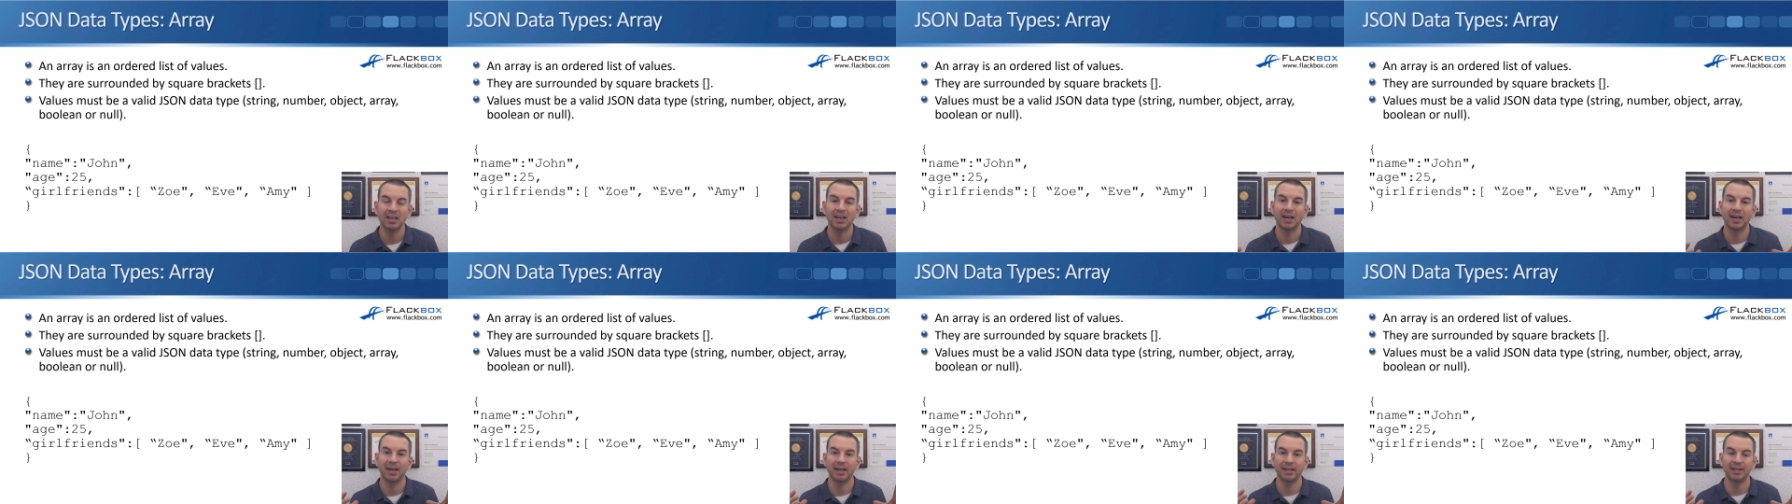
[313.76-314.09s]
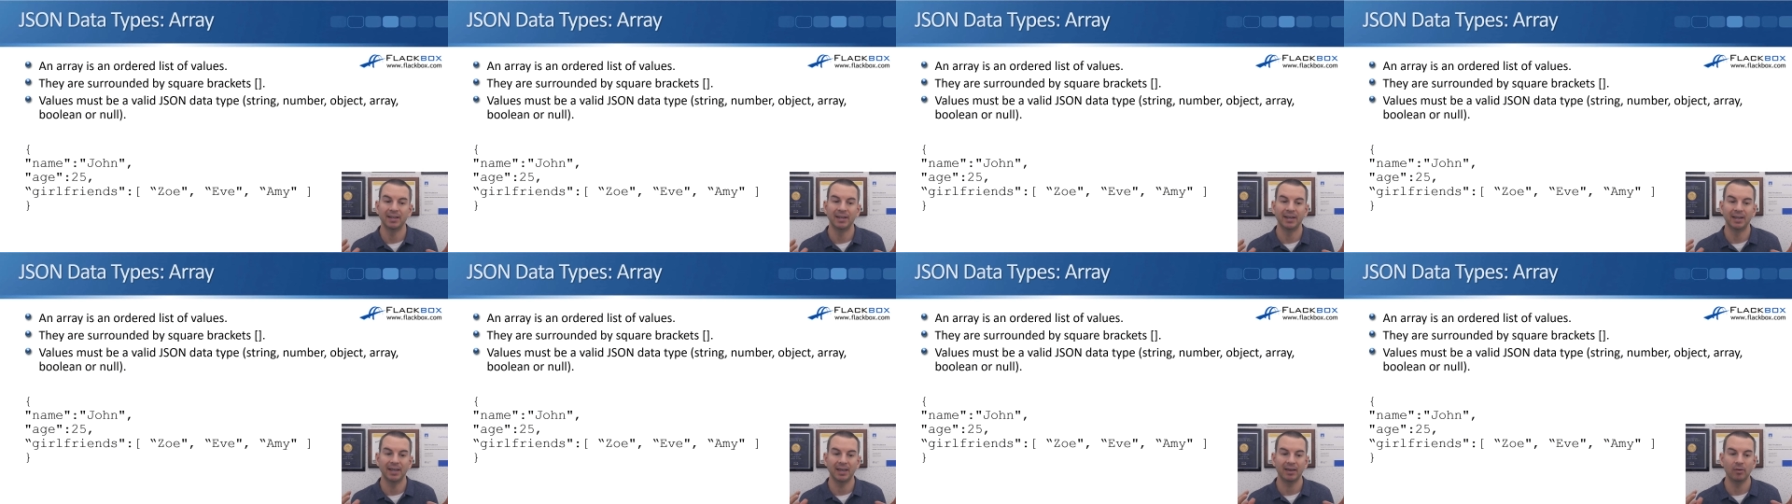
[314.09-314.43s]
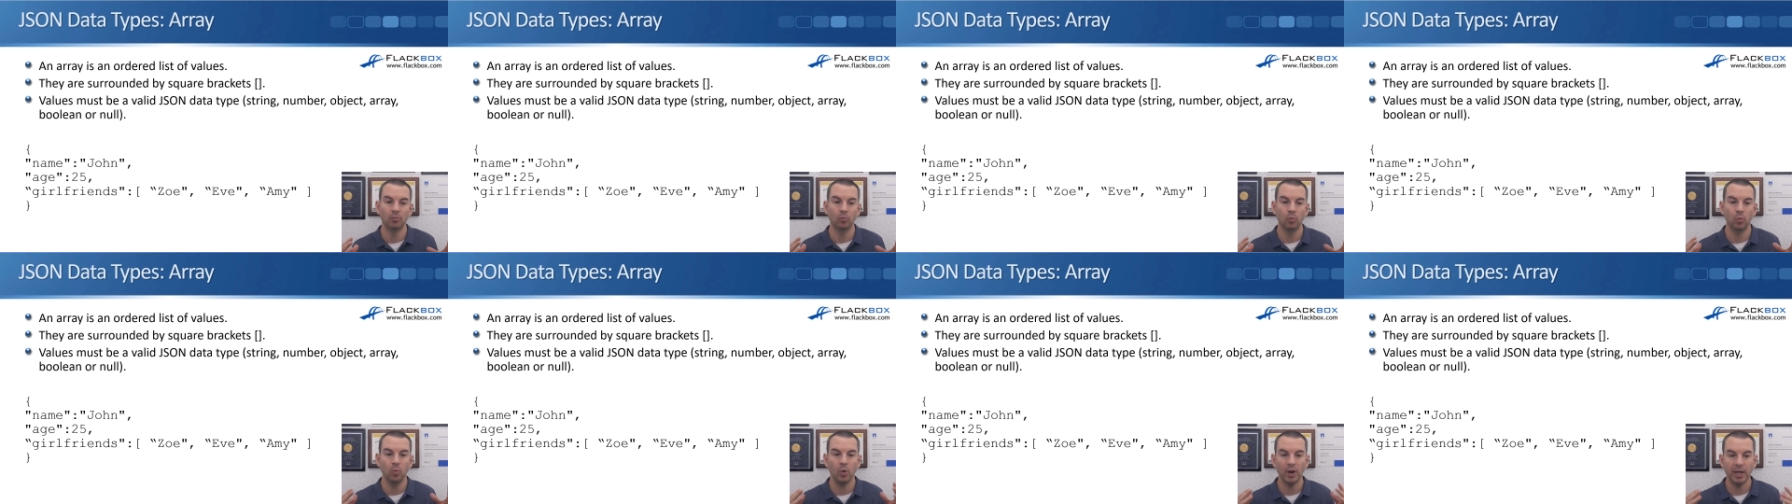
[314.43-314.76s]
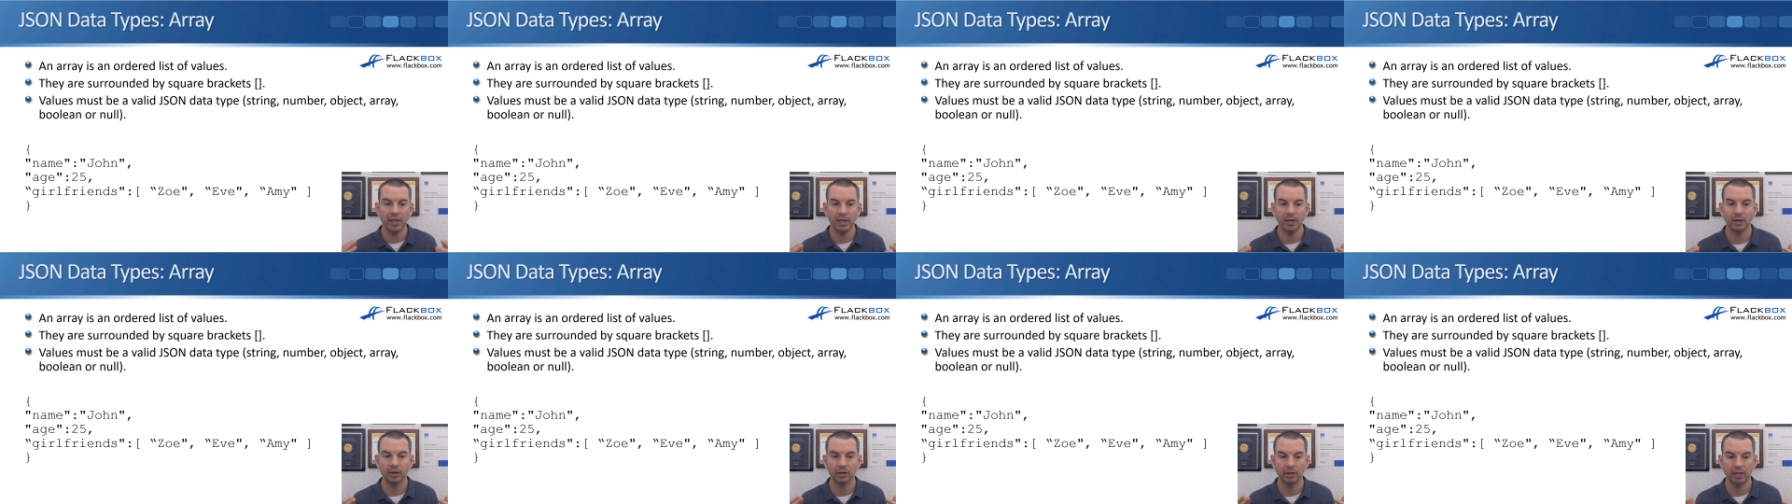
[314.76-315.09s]
And
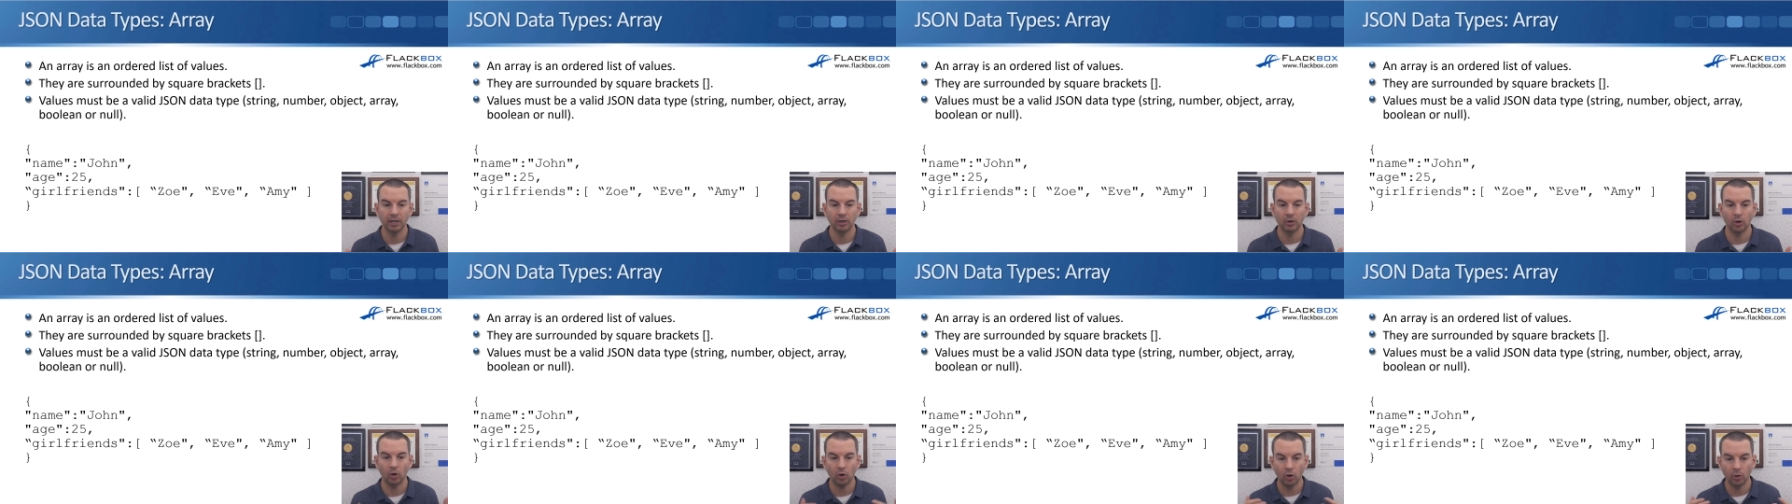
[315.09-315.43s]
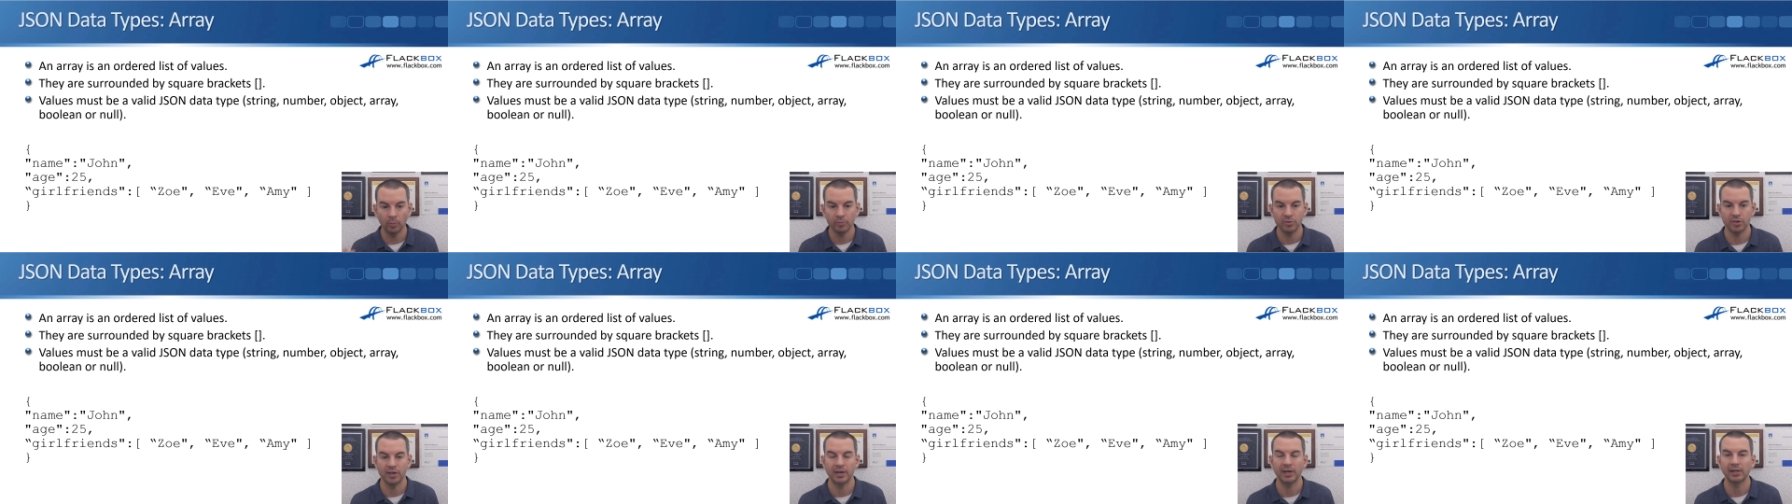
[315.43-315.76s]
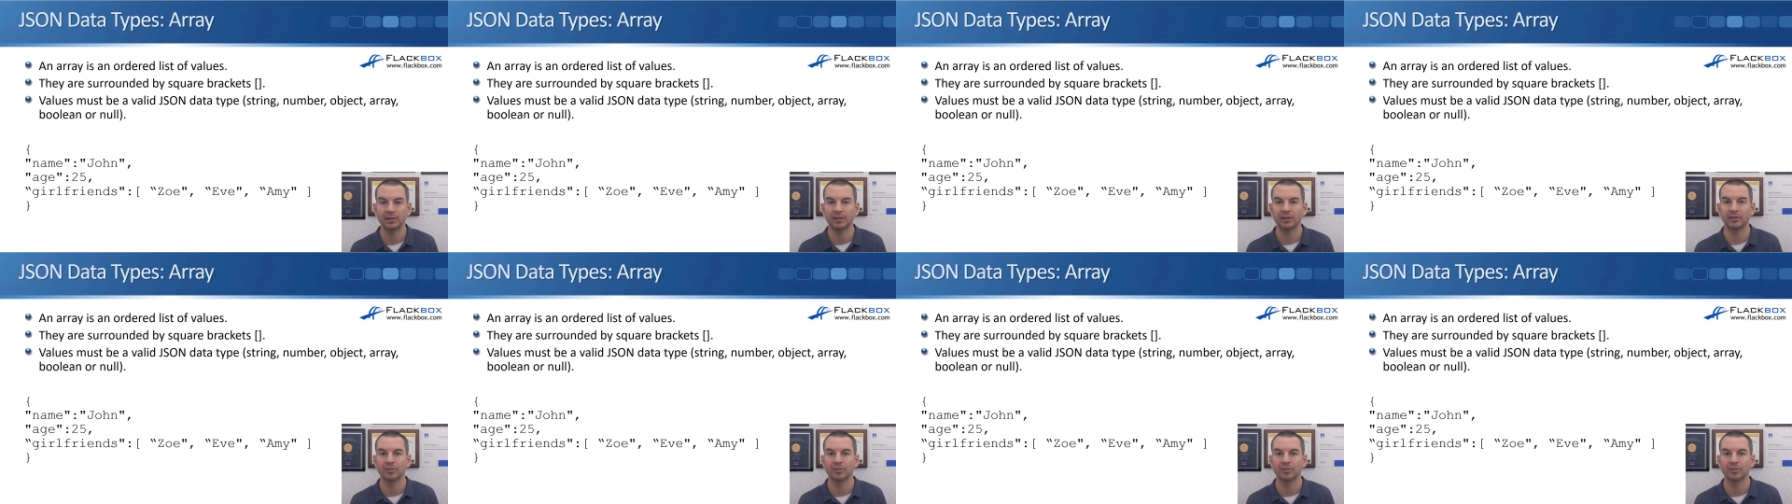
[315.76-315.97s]
where an object